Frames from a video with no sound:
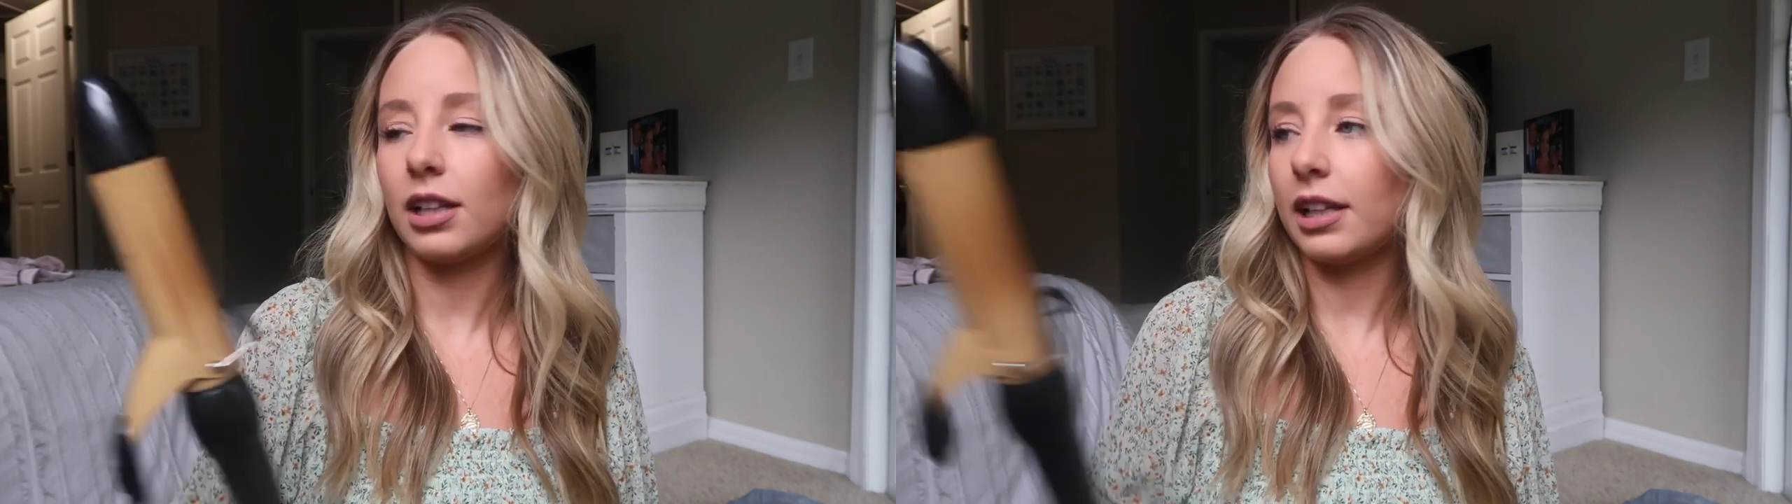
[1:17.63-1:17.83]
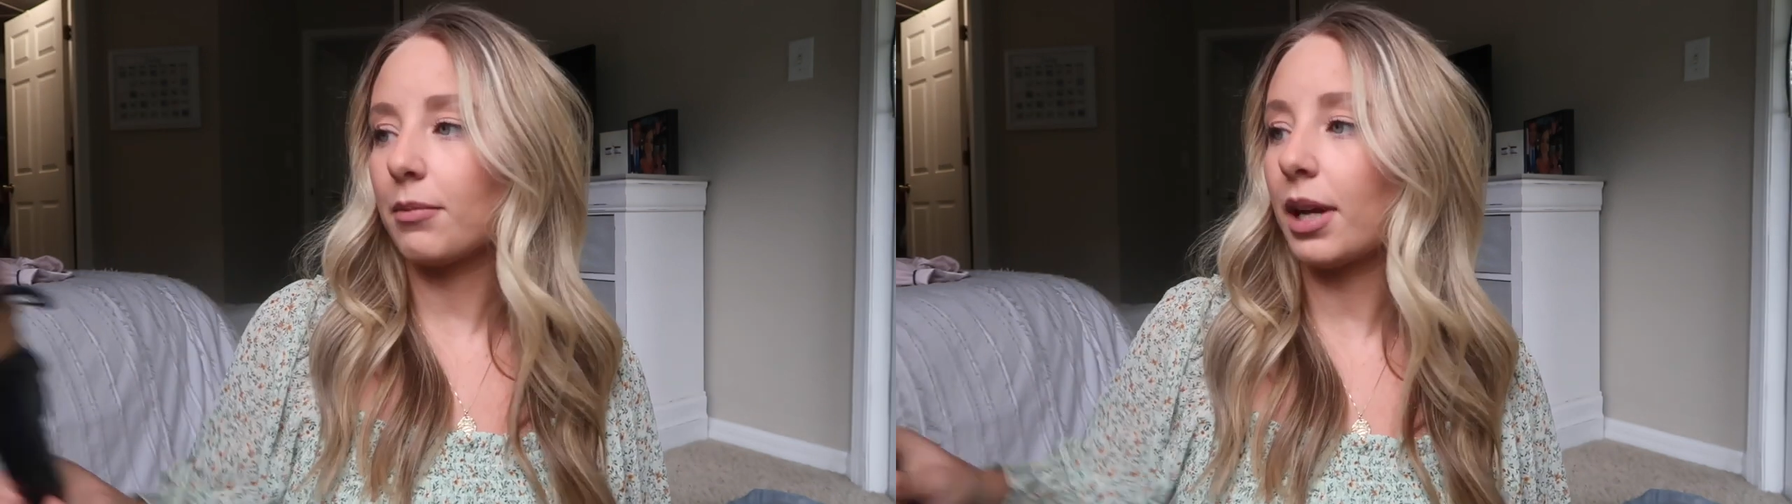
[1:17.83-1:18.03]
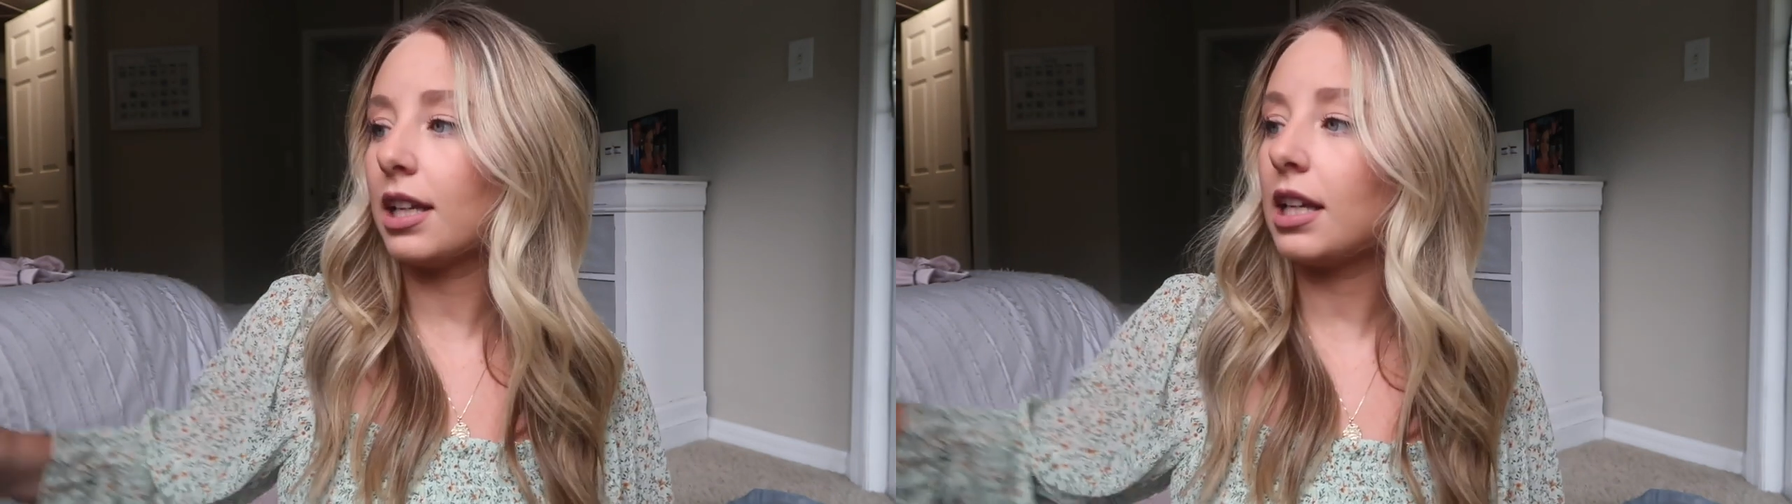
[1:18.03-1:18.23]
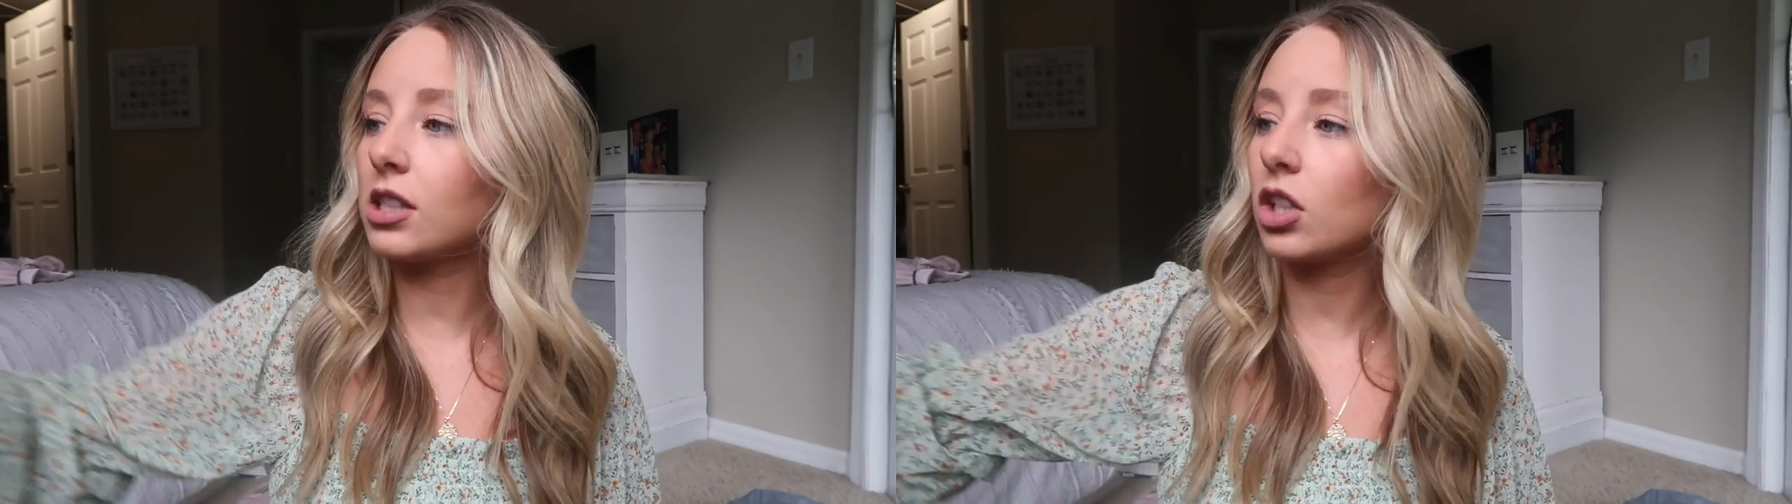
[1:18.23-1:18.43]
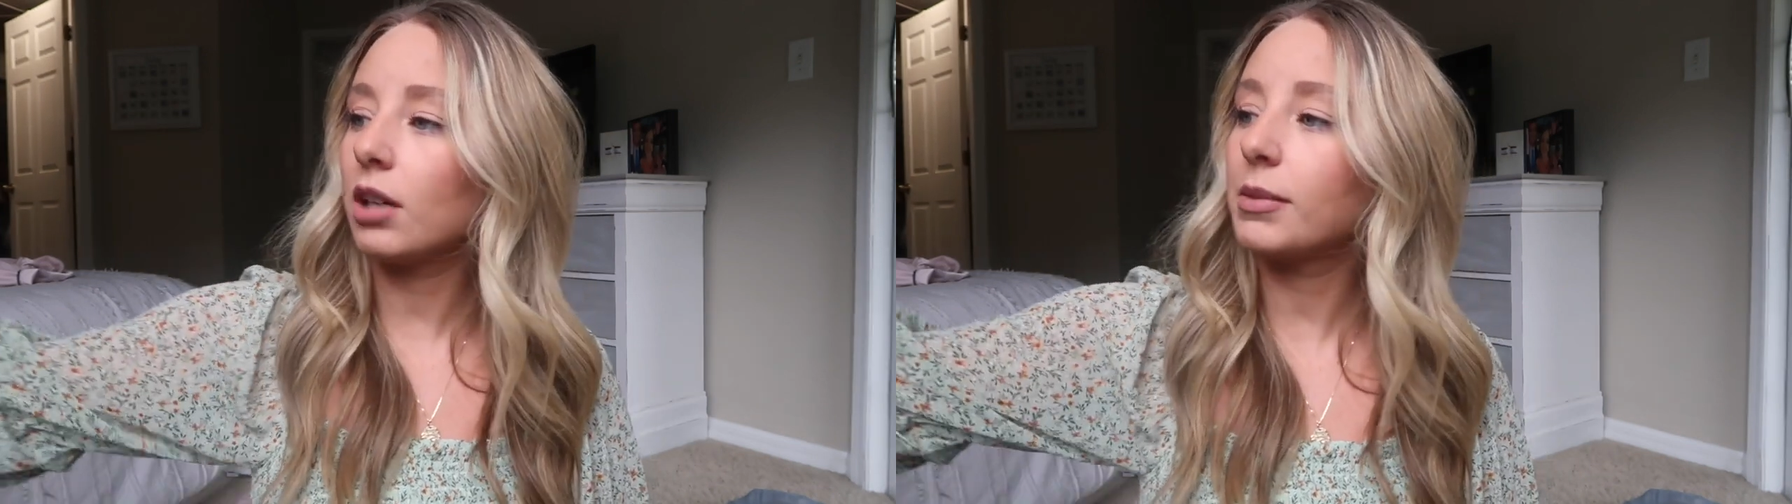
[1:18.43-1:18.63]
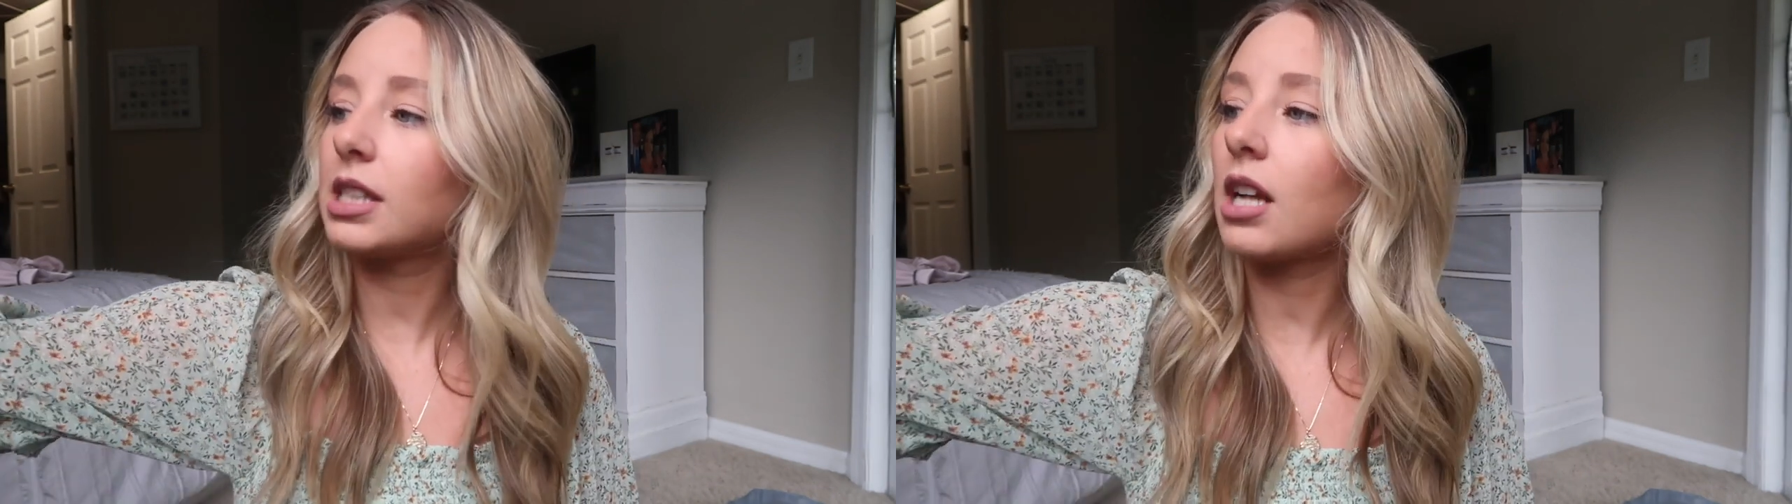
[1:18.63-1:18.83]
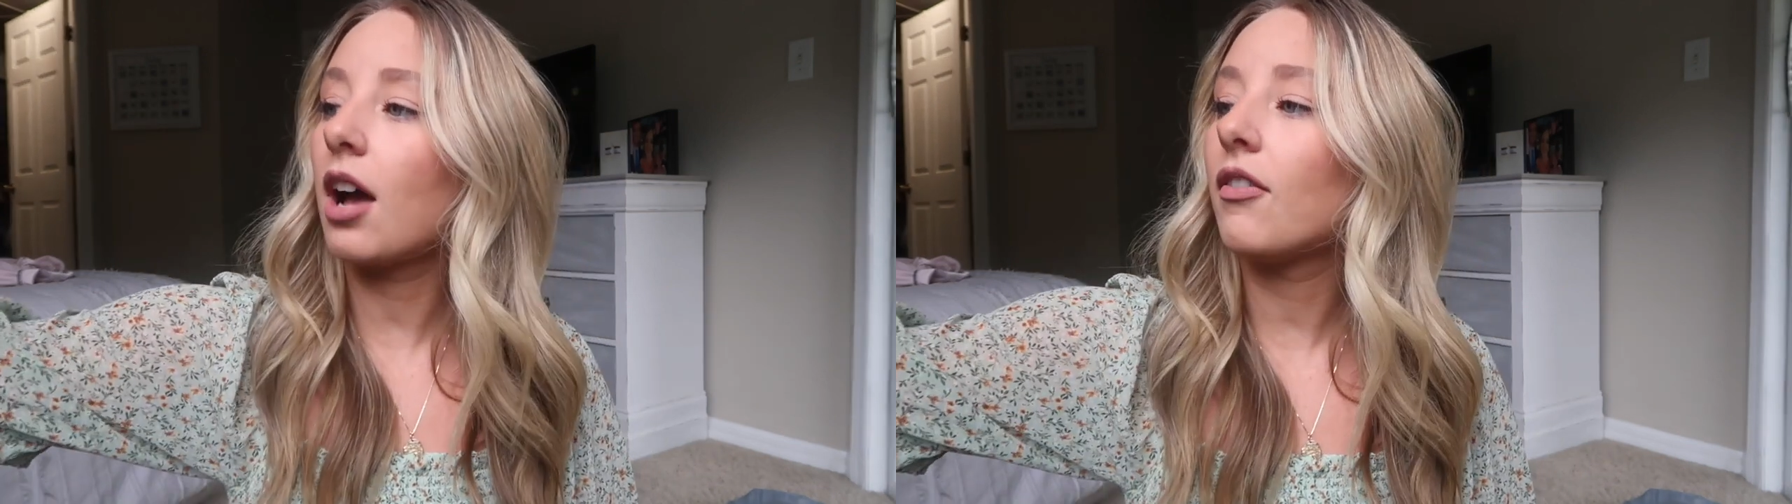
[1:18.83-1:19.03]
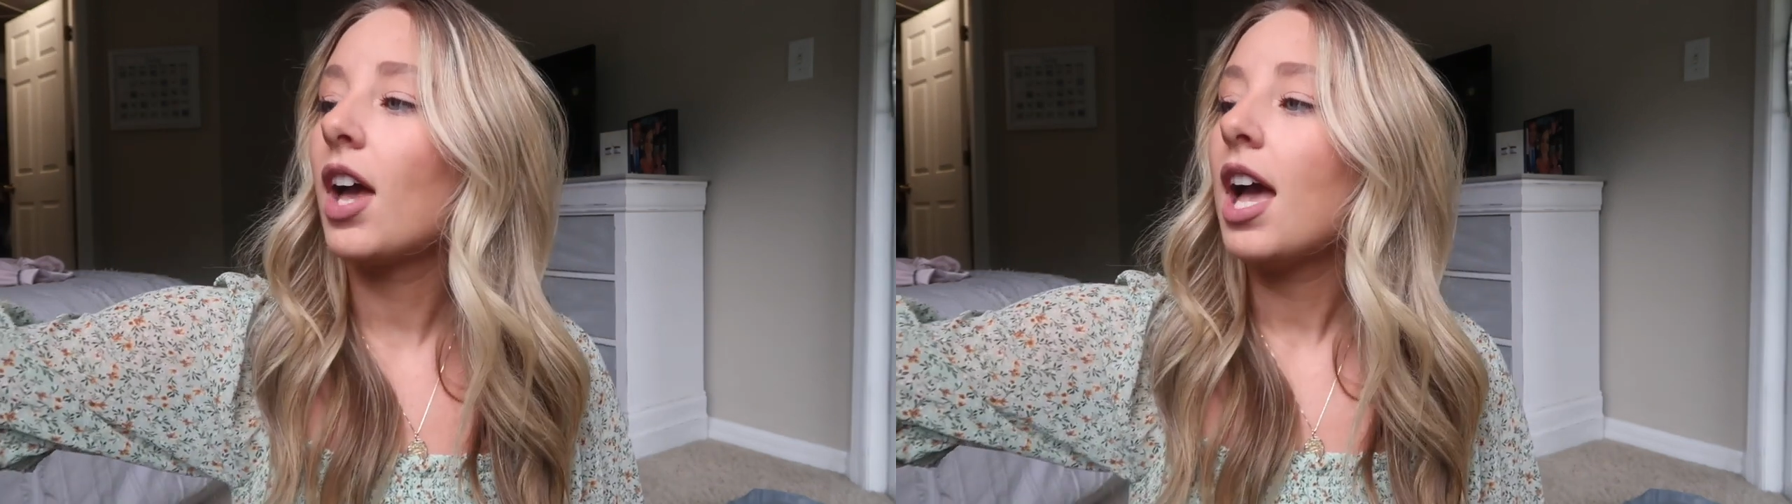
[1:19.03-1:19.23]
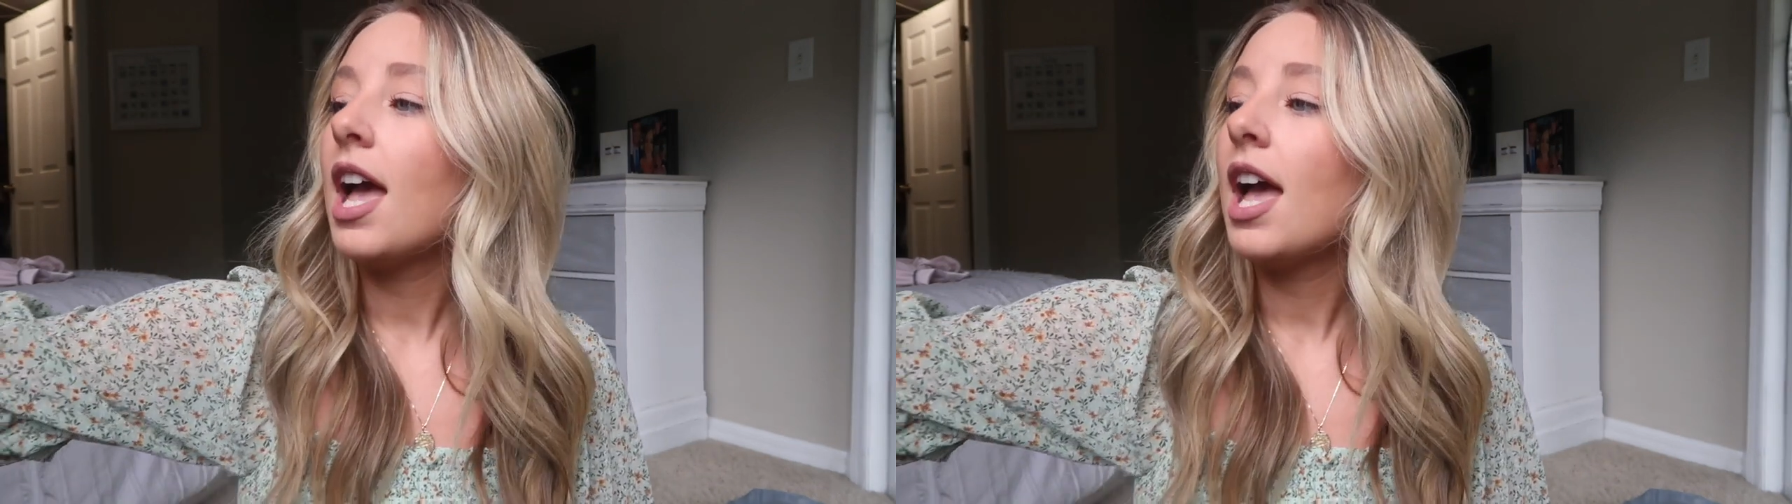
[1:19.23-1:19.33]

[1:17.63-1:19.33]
like on my Instagram and stuff,